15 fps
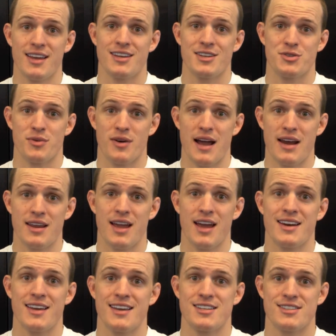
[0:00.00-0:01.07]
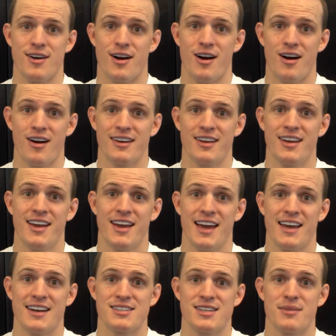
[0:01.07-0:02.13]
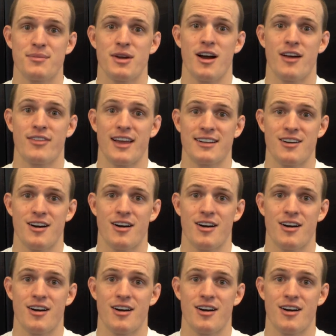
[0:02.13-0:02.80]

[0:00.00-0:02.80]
He is ready and he is on, and it's going to be on like